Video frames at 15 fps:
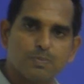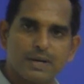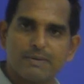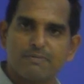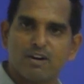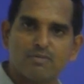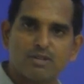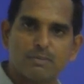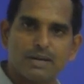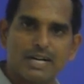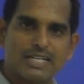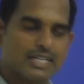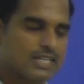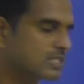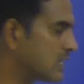perform the
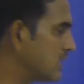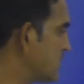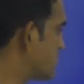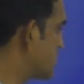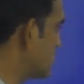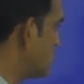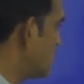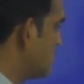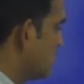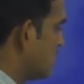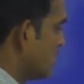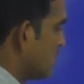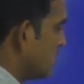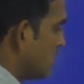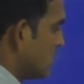matrix addition.
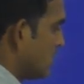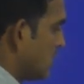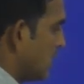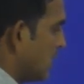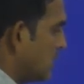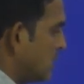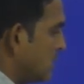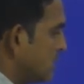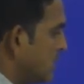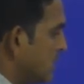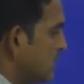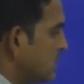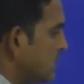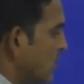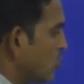And
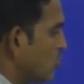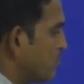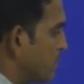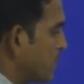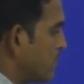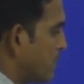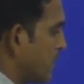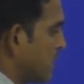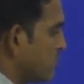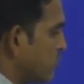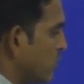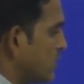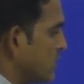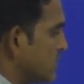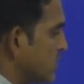then the output part.
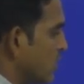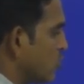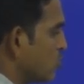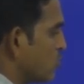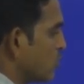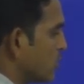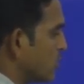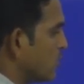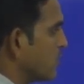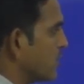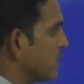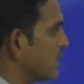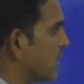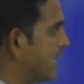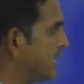What is the output you
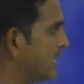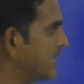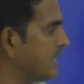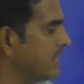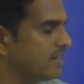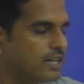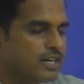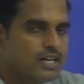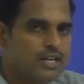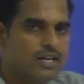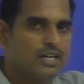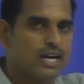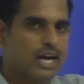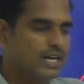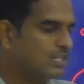need? I need the
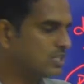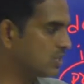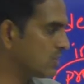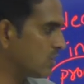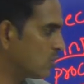addition